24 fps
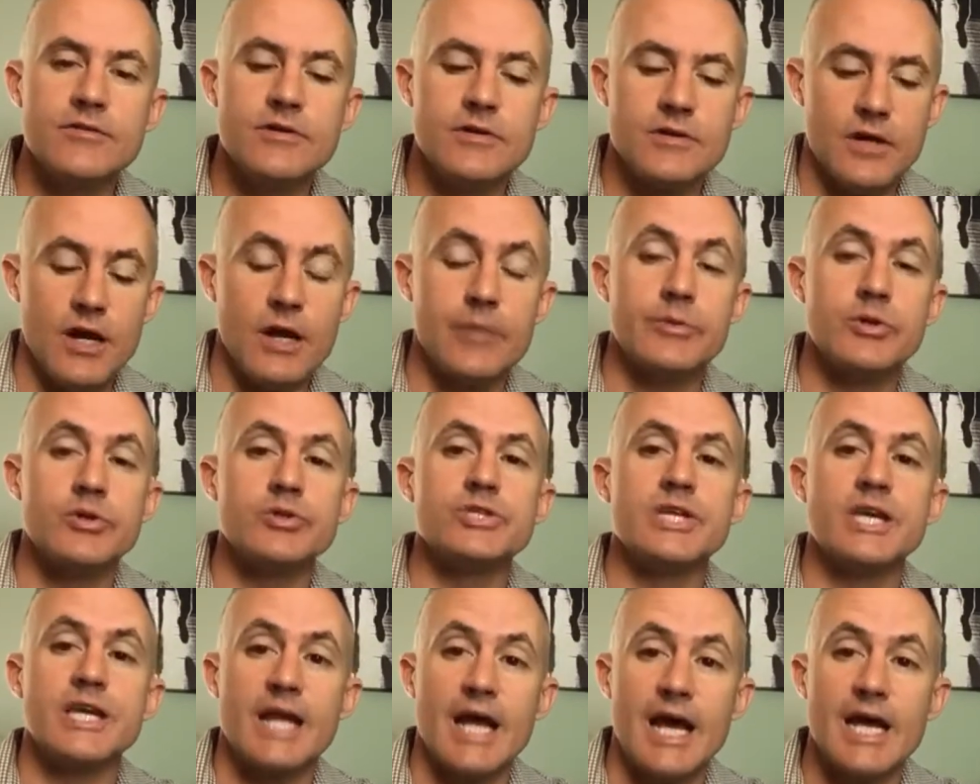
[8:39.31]
I'm
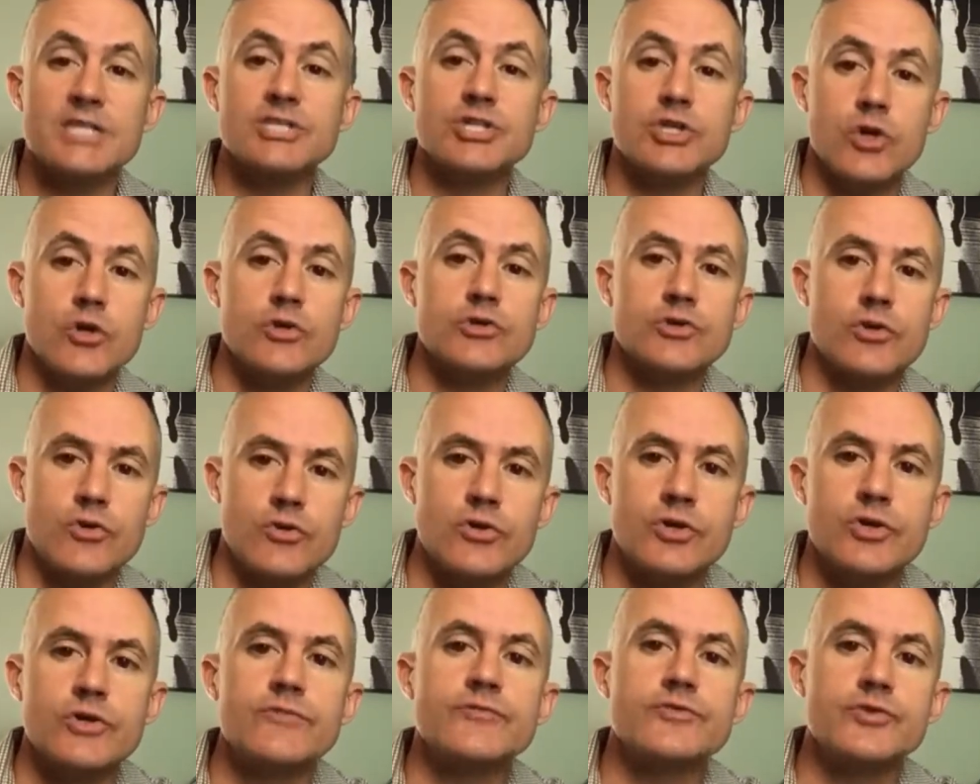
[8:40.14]
using it as an
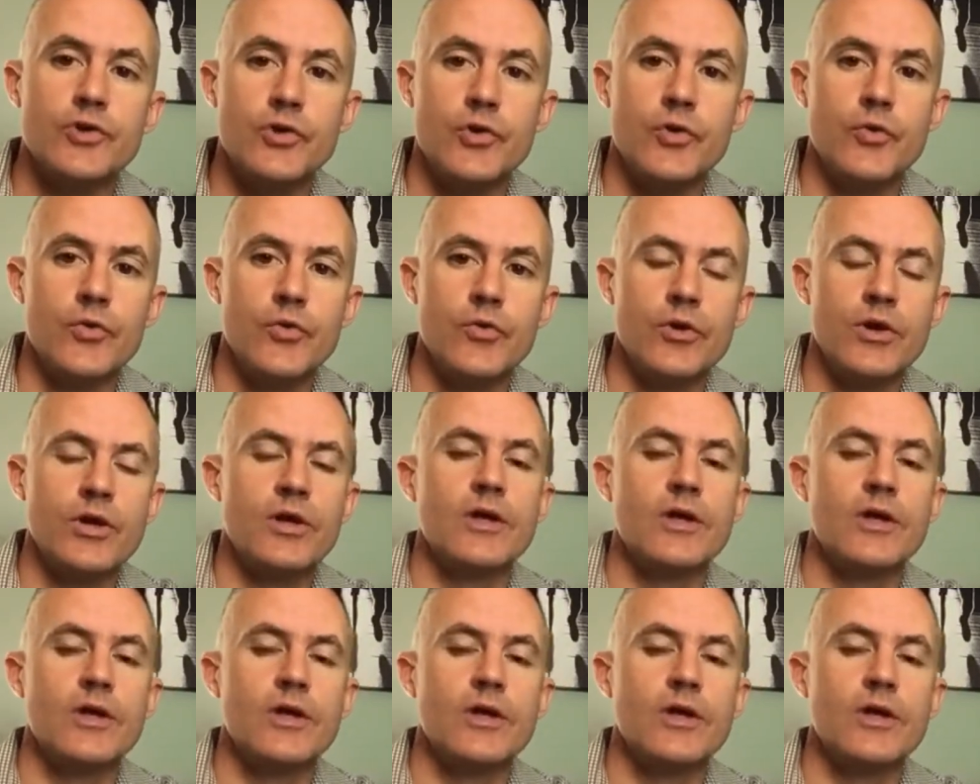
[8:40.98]
alternative to